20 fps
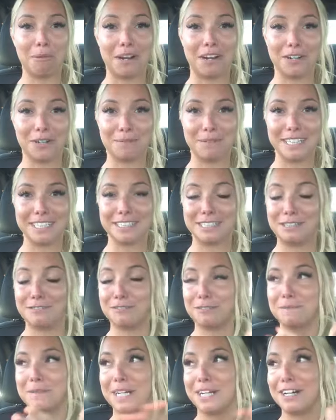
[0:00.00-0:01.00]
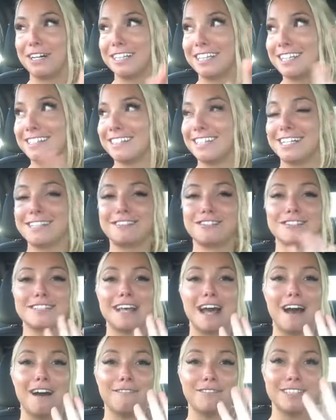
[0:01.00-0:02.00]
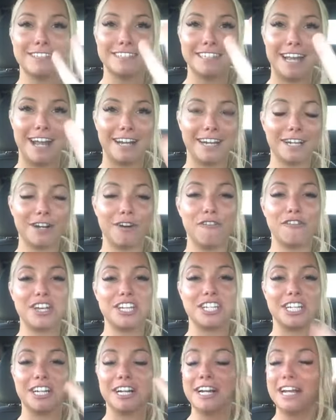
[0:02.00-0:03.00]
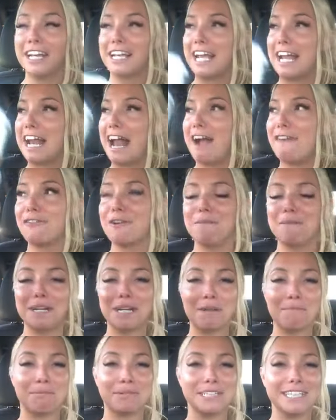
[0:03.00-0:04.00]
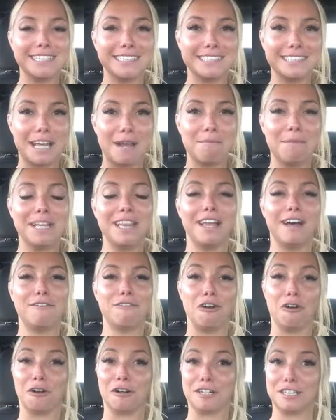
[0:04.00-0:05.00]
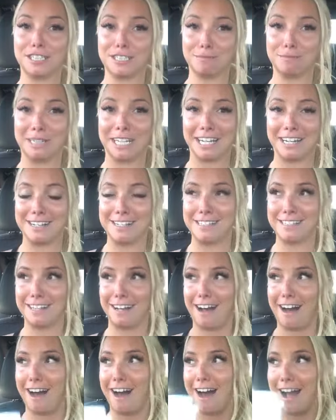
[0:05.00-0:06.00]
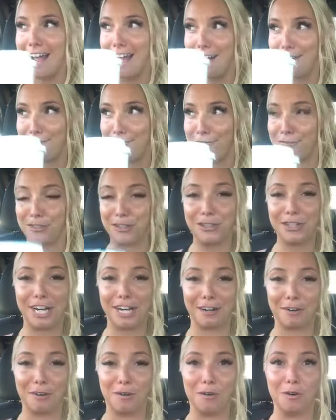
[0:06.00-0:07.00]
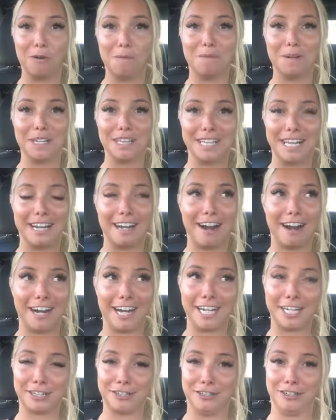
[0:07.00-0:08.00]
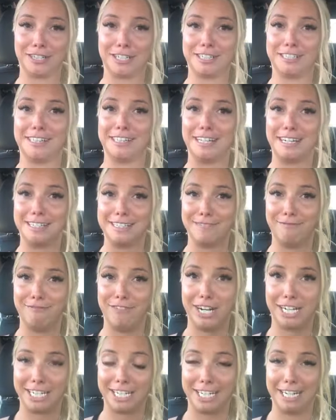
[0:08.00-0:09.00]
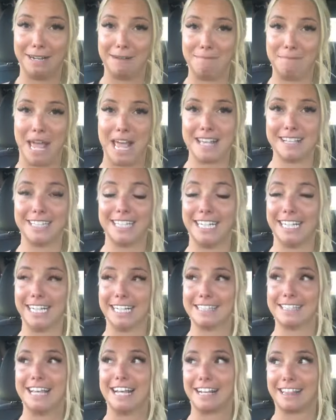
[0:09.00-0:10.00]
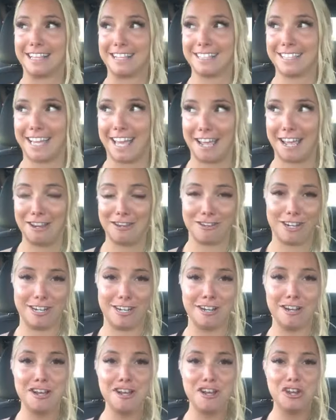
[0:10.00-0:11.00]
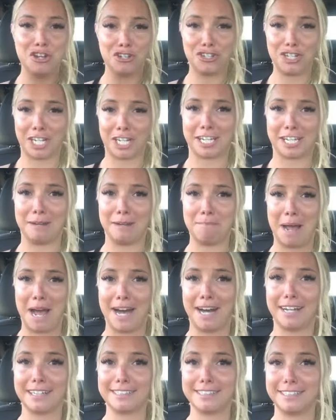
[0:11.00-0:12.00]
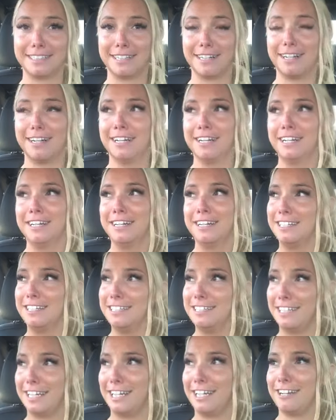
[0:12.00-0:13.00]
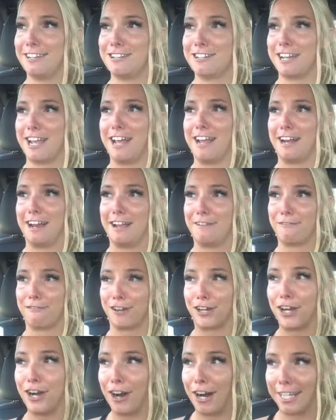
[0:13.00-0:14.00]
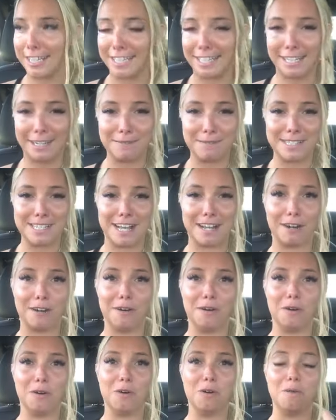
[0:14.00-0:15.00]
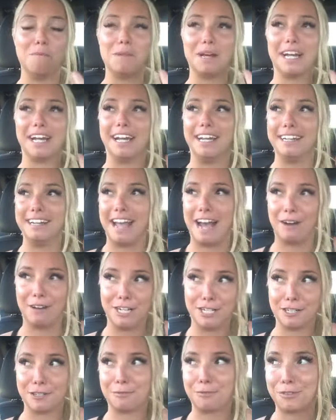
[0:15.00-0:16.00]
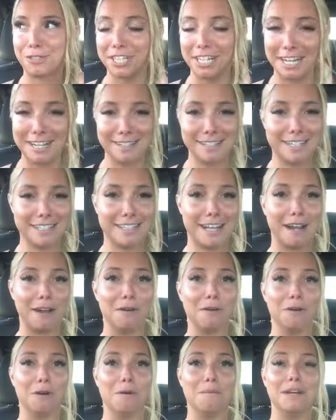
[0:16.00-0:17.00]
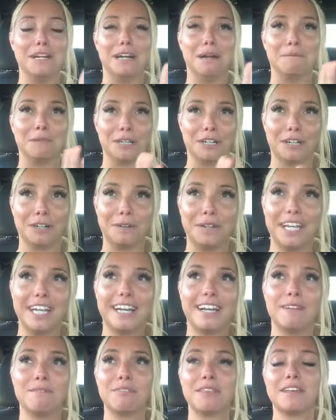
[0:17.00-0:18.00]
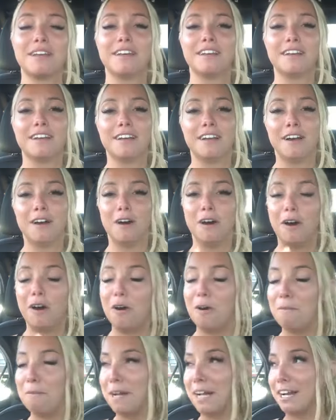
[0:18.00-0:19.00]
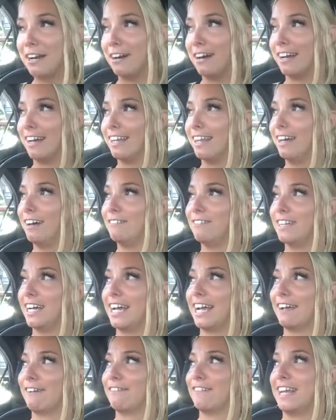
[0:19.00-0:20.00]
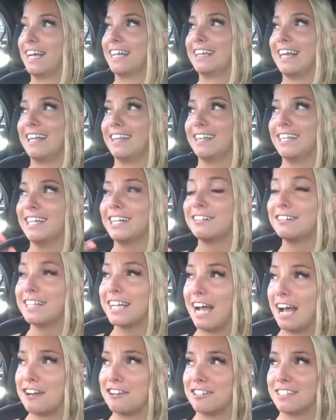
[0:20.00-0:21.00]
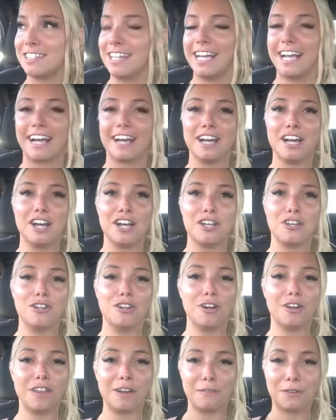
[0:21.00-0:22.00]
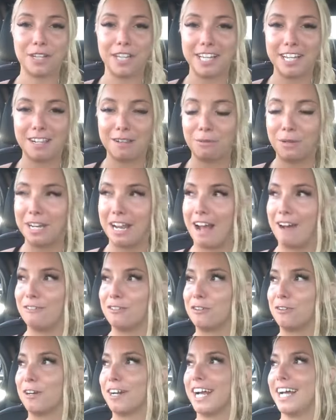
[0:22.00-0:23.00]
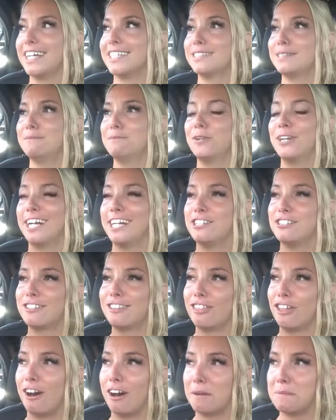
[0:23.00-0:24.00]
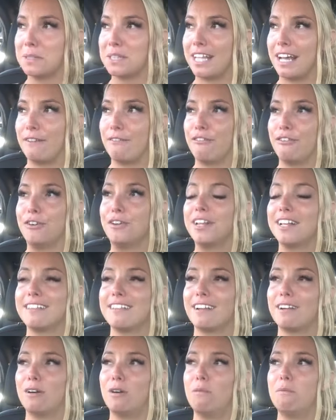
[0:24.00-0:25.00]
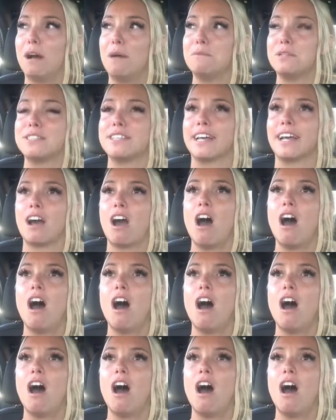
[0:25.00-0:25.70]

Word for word: proud of myself. Oh my God. This, let's just have a standing ovation. Can everybody please send me love hearts because I have food at home that I cooked that is fucking amazing. It's like this Cajun chicken pasta dish and I forgot that it was at home and now I just realized it's at home and I'm gonna go eat it oh my god i love life like that literally i just like you know that release when you have an orgasm when i just thought about that food that's at home i'm just like